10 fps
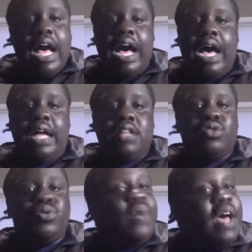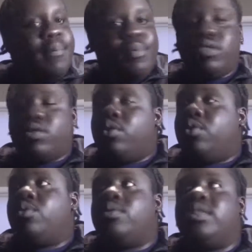on 2
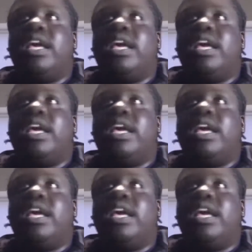episodes,